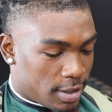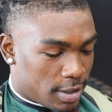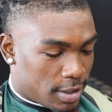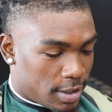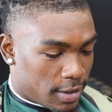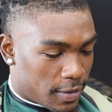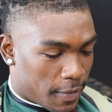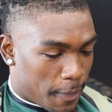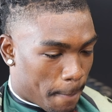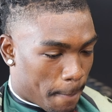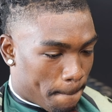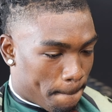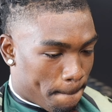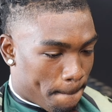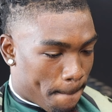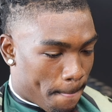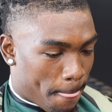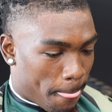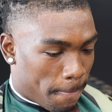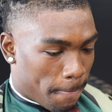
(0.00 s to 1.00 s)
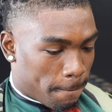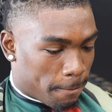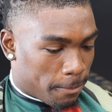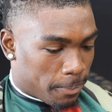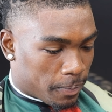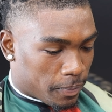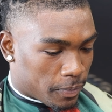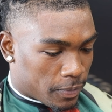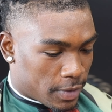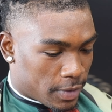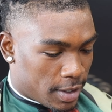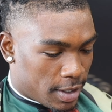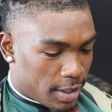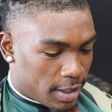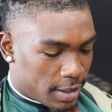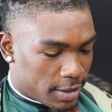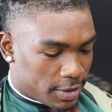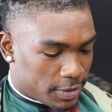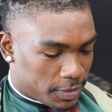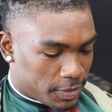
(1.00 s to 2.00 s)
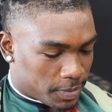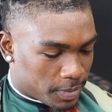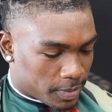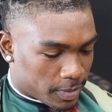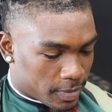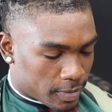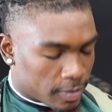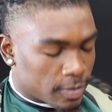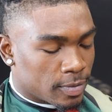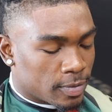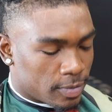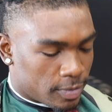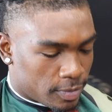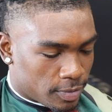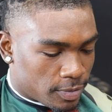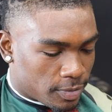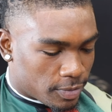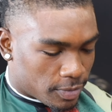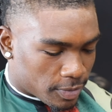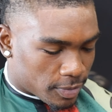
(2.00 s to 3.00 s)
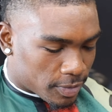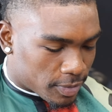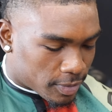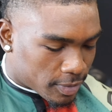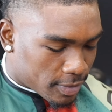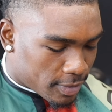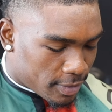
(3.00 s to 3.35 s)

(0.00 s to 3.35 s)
We all connected type shit. Yeah. There it is. Mm-hmm. Yeah.